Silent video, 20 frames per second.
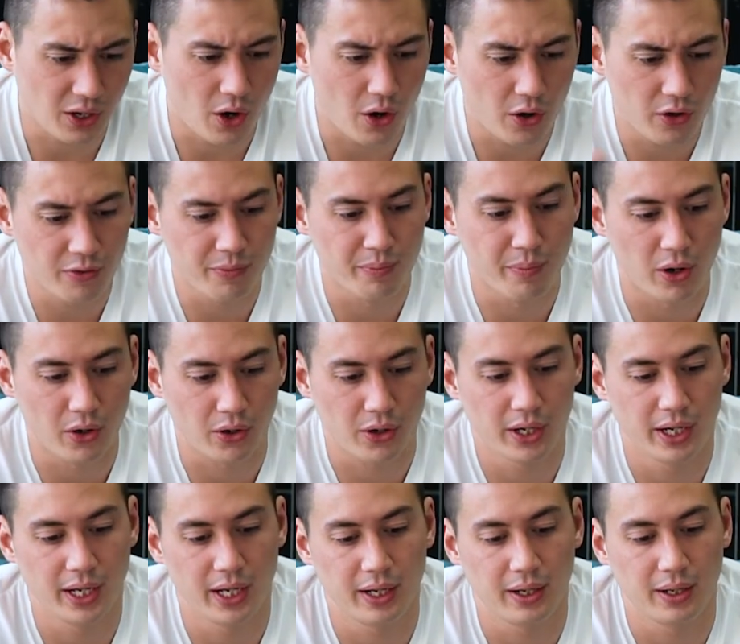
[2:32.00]
heart of
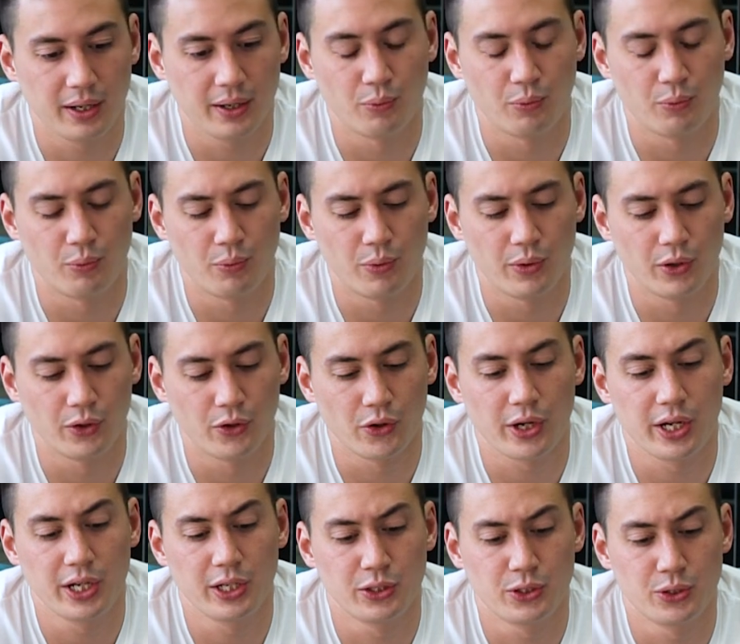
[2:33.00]
marketing, we're
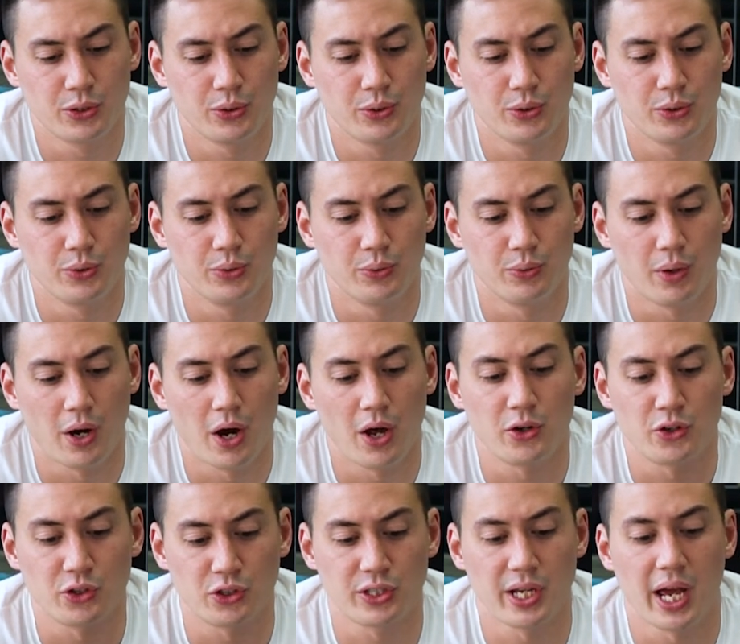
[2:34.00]
looking to
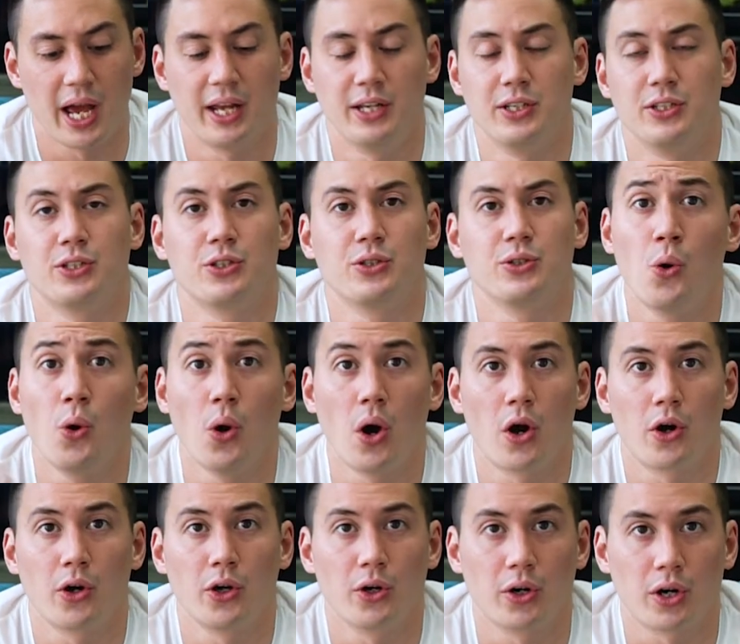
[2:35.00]
understand who
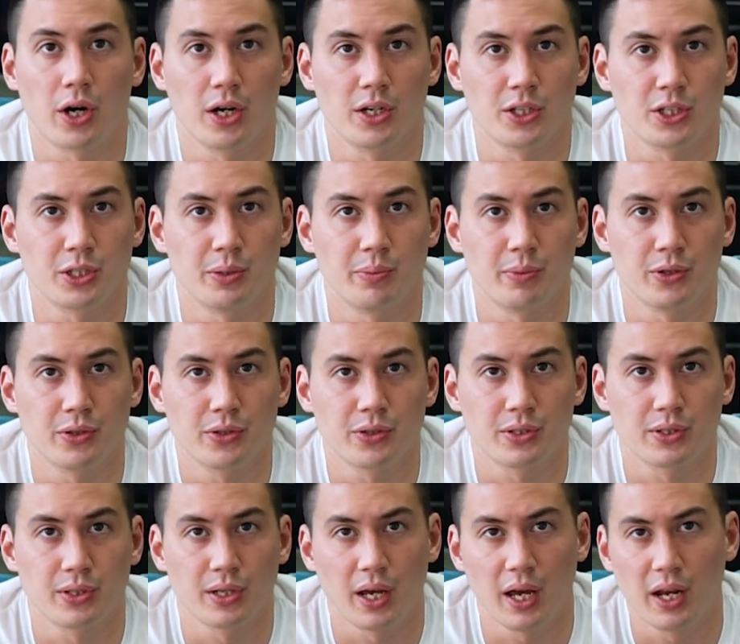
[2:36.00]
are your
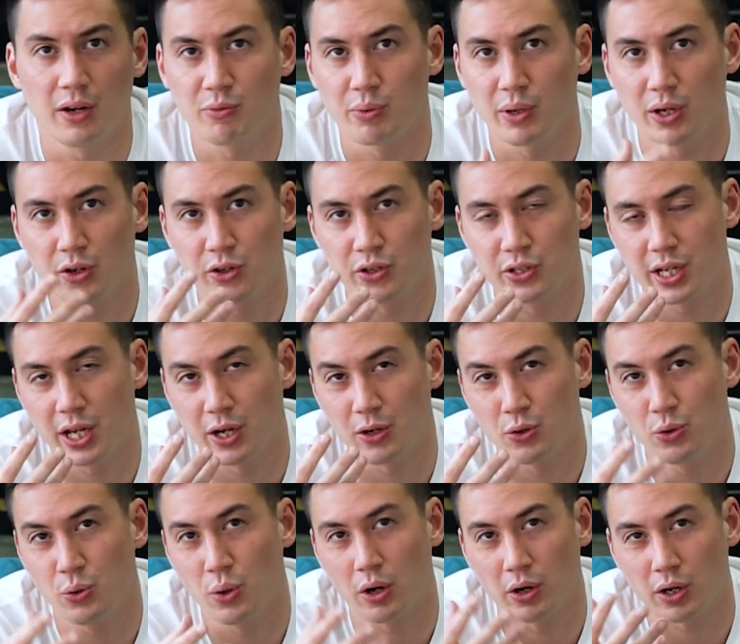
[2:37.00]
customers. And if we understand
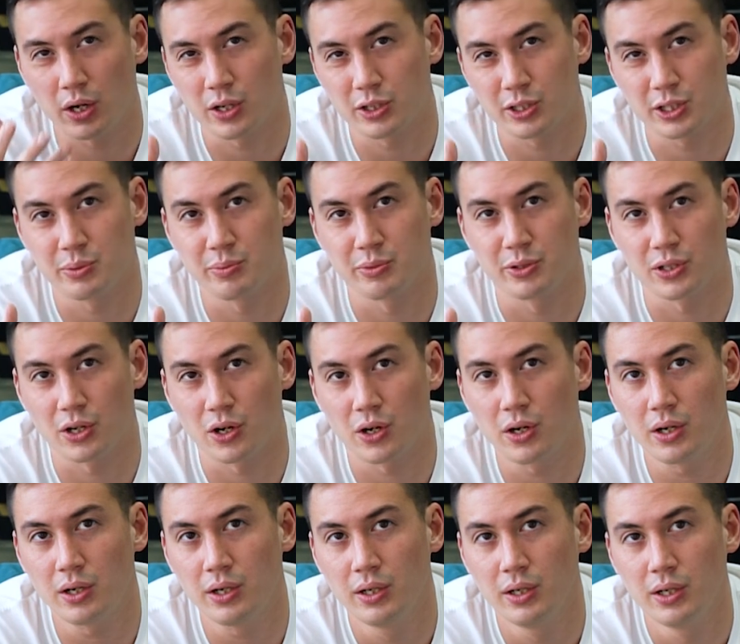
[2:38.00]
who our customers
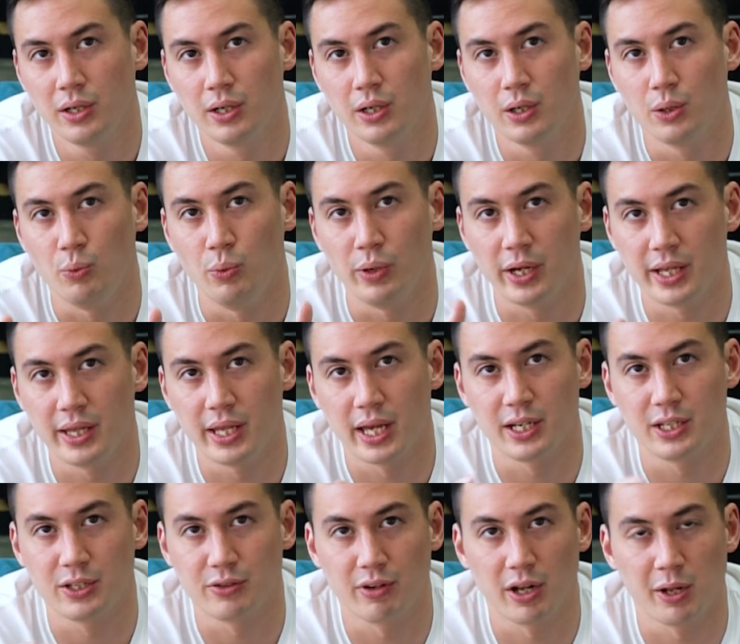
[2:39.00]
are, we can
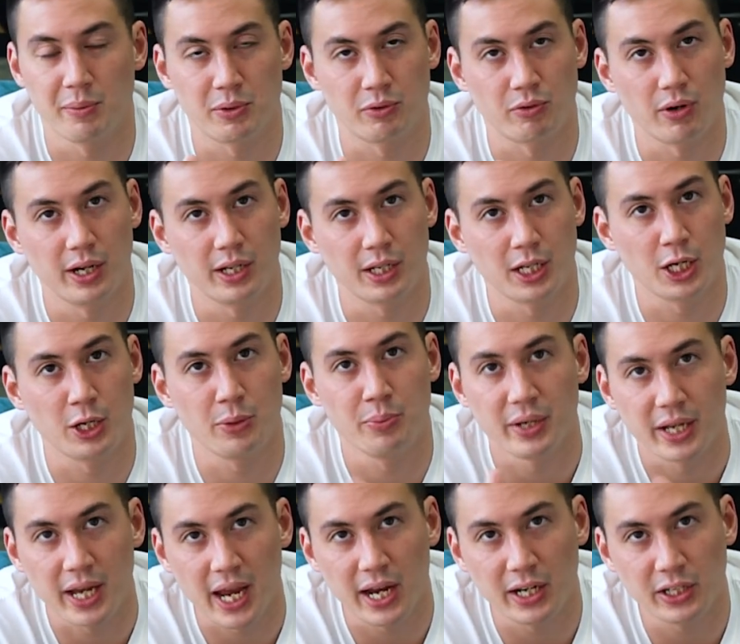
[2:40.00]
then develop the right
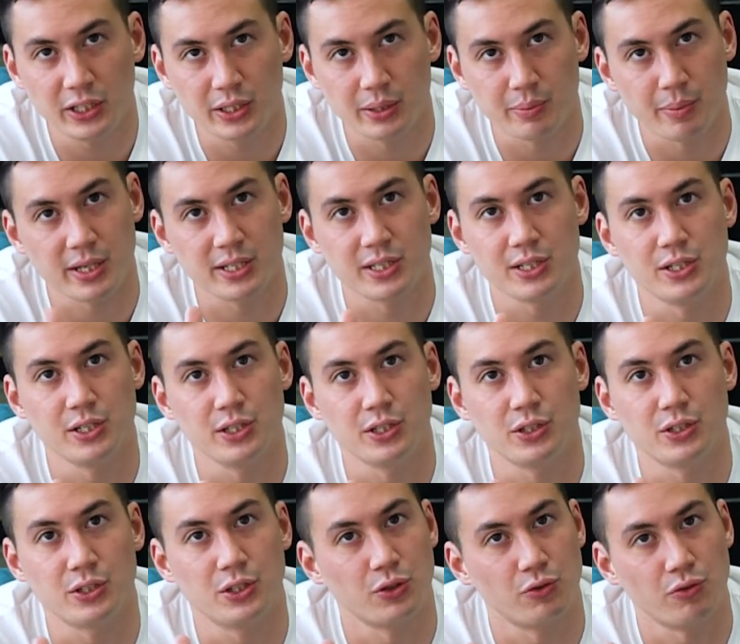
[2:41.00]
communication
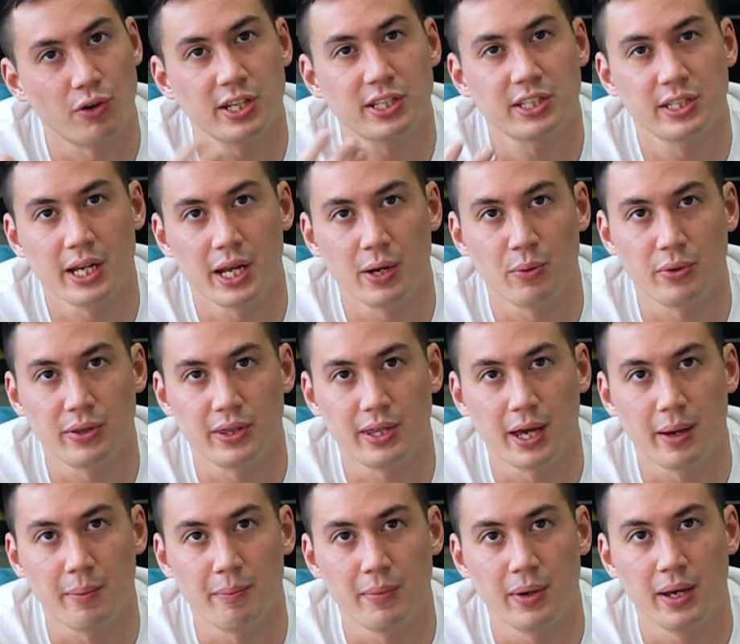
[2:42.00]
messages to resonate with
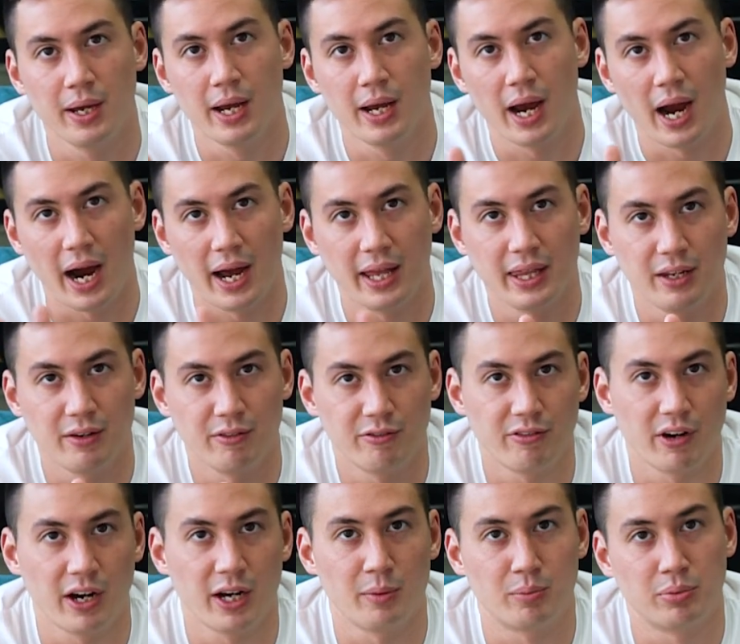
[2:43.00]
them and then
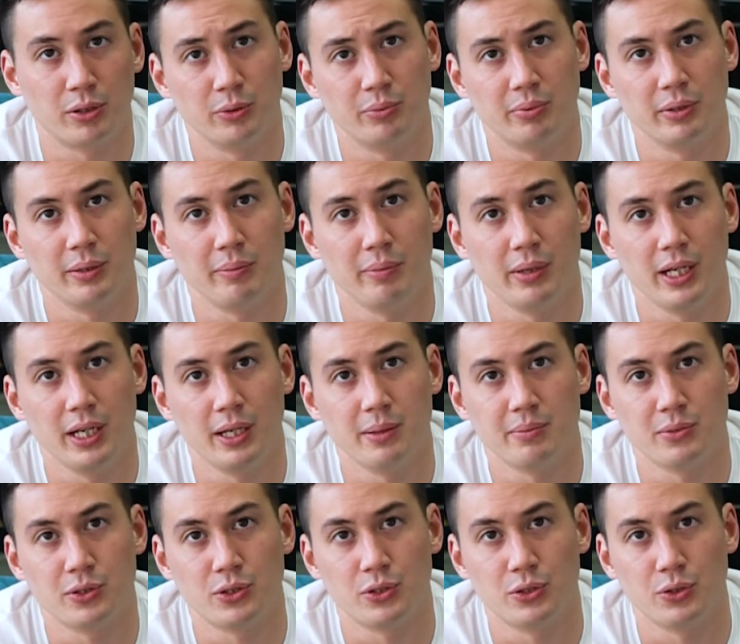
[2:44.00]
find appropriate
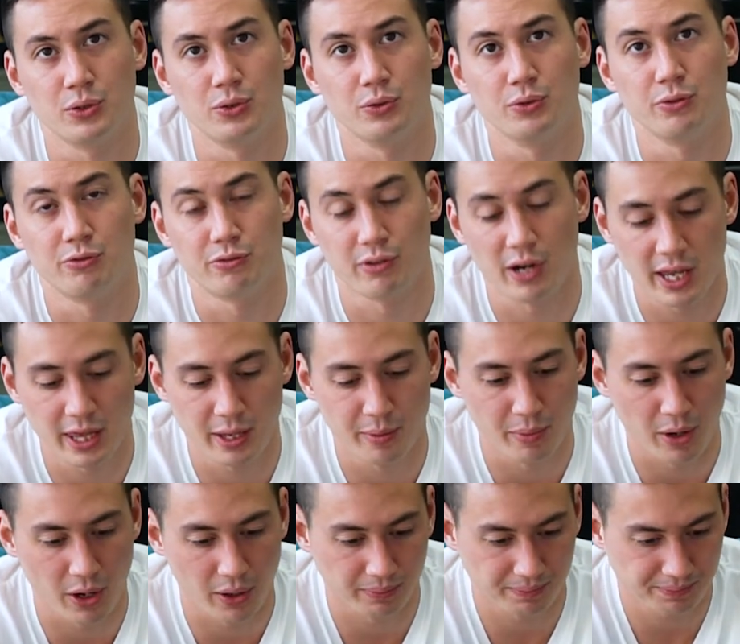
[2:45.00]
mediums to find them
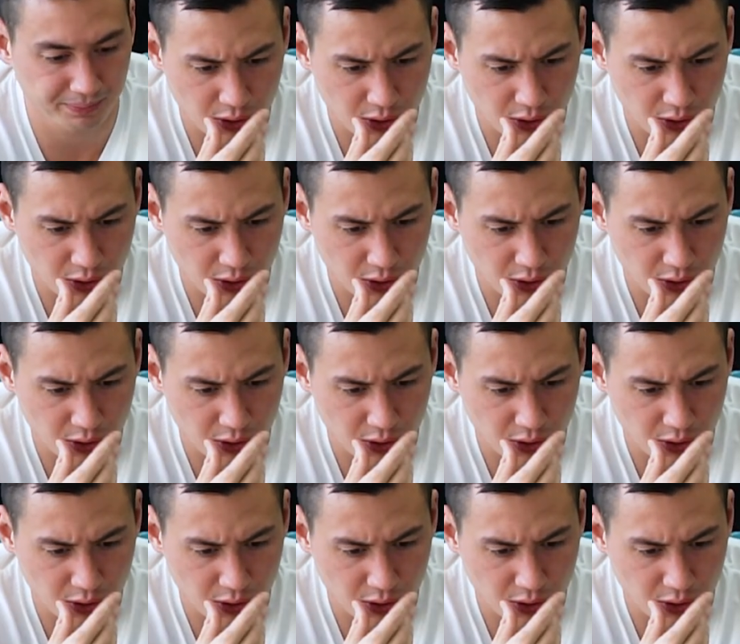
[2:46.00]
on.